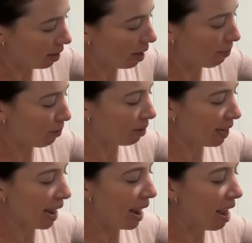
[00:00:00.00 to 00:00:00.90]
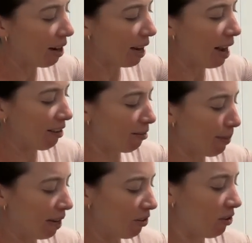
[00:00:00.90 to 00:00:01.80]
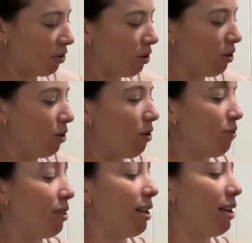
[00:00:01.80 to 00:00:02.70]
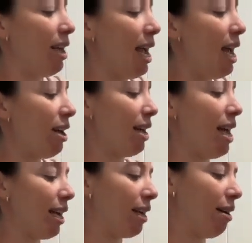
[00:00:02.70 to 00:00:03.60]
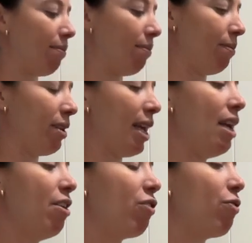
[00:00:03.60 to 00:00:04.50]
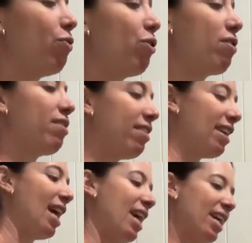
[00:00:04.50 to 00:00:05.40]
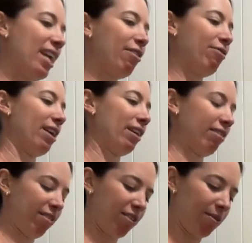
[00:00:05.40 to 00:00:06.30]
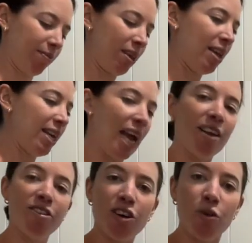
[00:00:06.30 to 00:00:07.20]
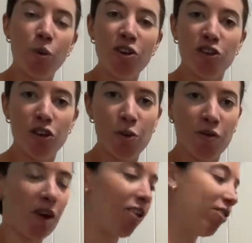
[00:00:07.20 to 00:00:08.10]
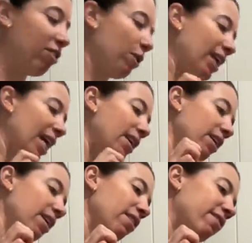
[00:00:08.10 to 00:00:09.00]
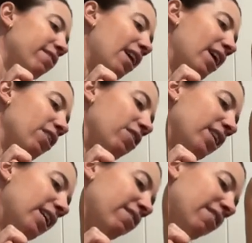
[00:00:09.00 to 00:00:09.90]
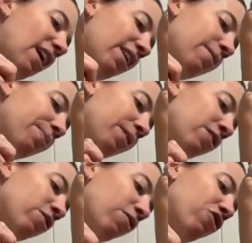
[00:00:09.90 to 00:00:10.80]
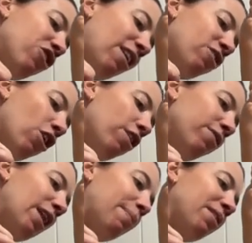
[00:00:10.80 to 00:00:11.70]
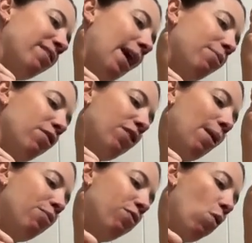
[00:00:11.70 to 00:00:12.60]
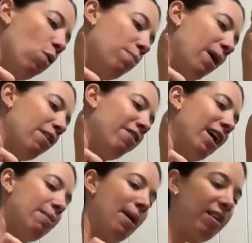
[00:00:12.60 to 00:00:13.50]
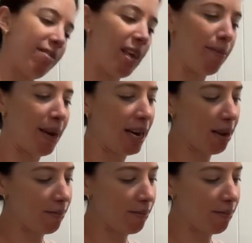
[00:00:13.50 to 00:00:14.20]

up on the outer aspect of the outer anchor. Okay, so foot staying flexed. Okay, so we do 2 of those. So again, starting on the inside. So I've just overlapped the tape, so I've come forward by around about 1 centimeter.